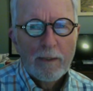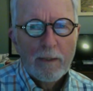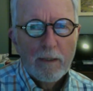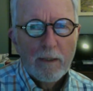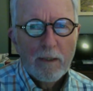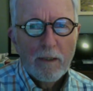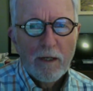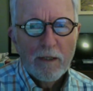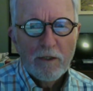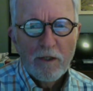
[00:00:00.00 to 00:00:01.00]
I
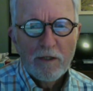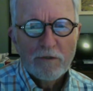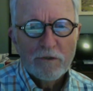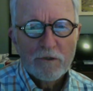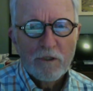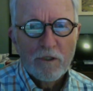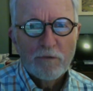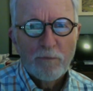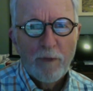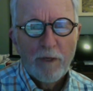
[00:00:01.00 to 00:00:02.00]
thought I'd just touch
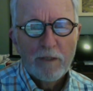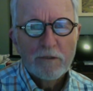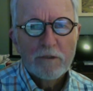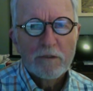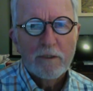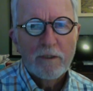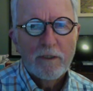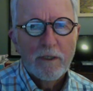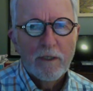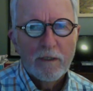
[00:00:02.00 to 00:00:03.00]
base
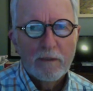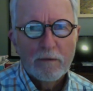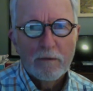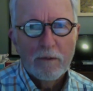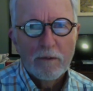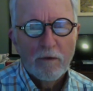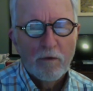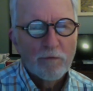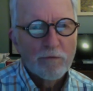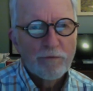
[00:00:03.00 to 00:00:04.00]
and kick
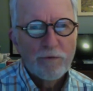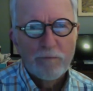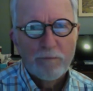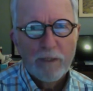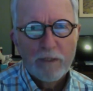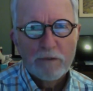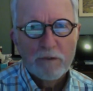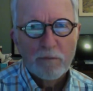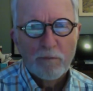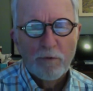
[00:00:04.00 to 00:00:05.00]
over a few
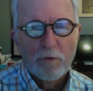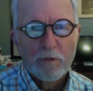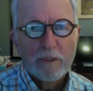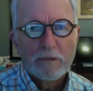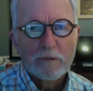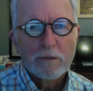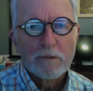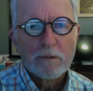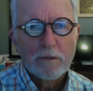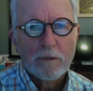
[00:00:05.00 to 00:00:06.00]
basic points